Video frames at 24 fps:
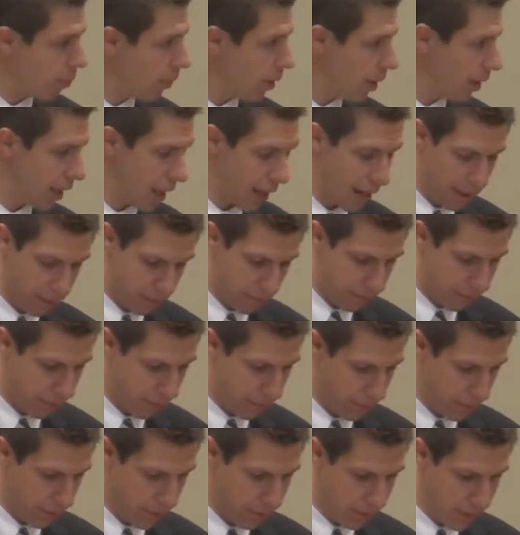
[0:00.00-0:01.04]

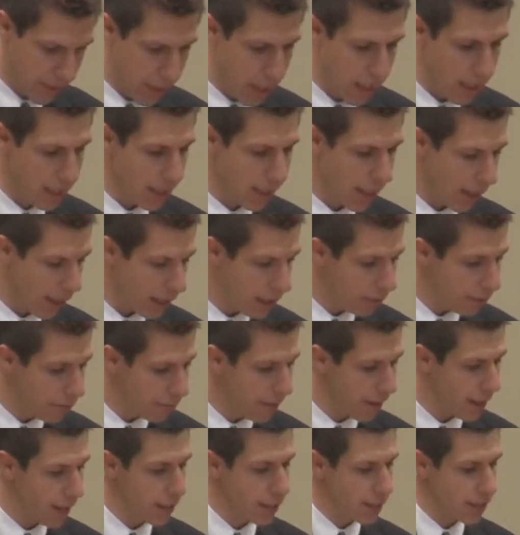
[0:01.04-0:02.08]
Life,
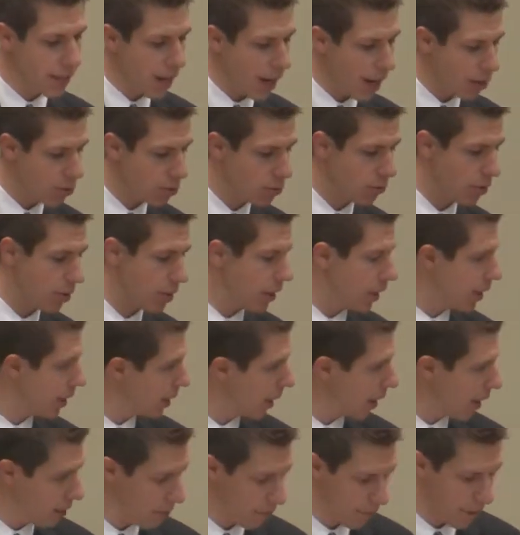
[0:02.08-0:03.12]
life and doctrine,
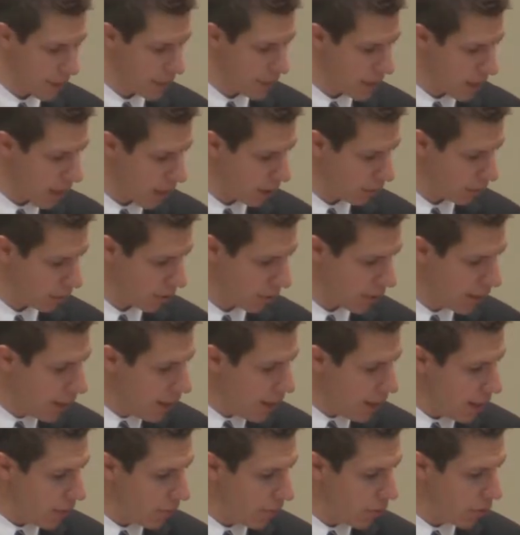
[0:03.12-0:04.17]
life and doctrine.
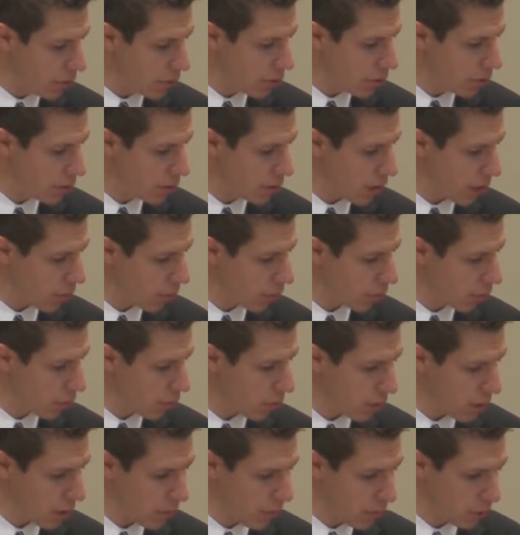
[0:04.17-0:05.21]
In verse chapter
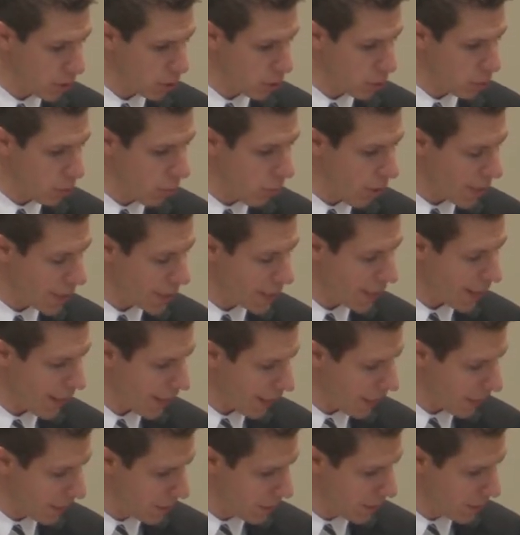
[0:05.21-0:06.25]
3, verses 1 to
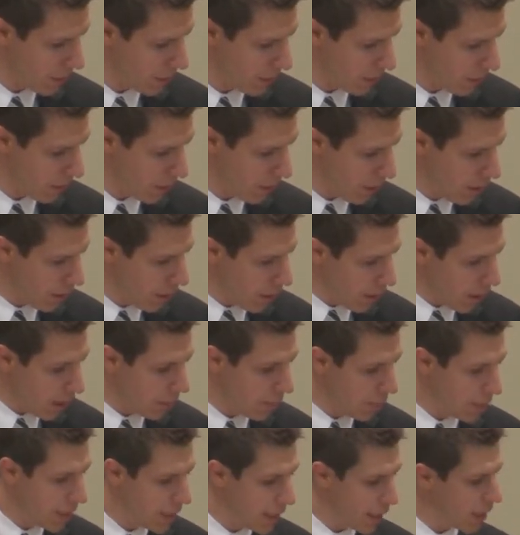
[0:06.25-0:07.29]
8,
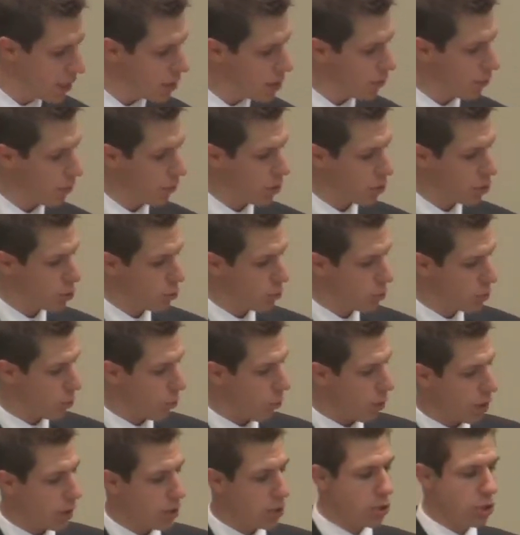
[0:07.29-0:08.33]
it begins in verses
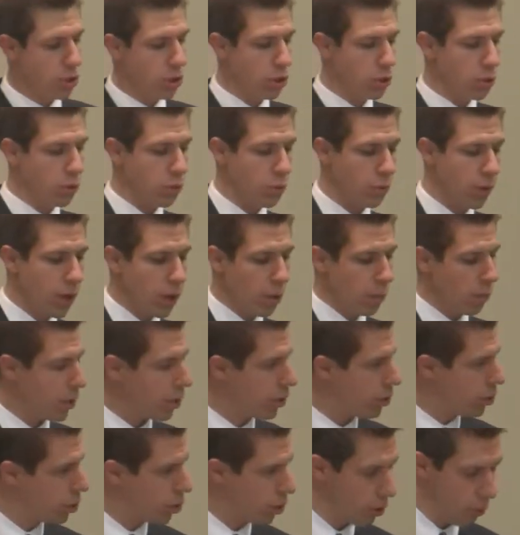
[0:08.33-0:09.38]
1 and 2
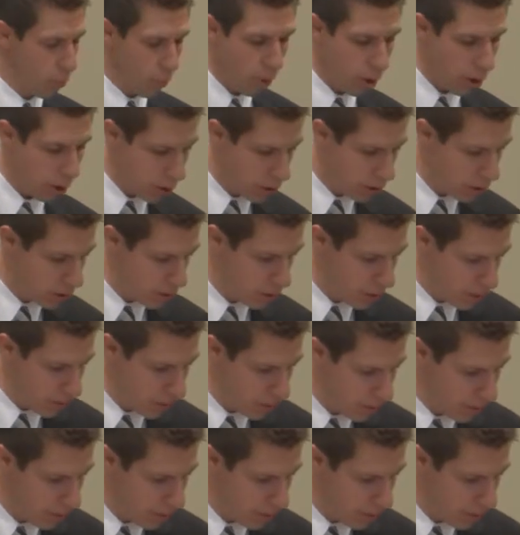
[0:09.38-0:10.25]
with good works.